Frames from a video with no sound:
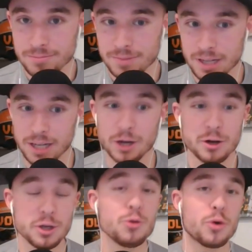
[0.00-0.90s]
And here
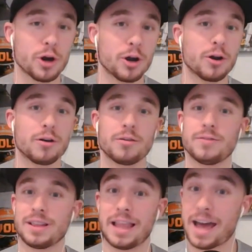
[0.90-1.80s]
you were for
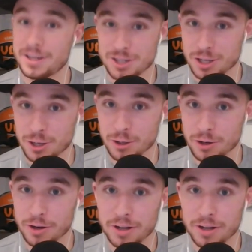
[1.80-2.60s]
the last year,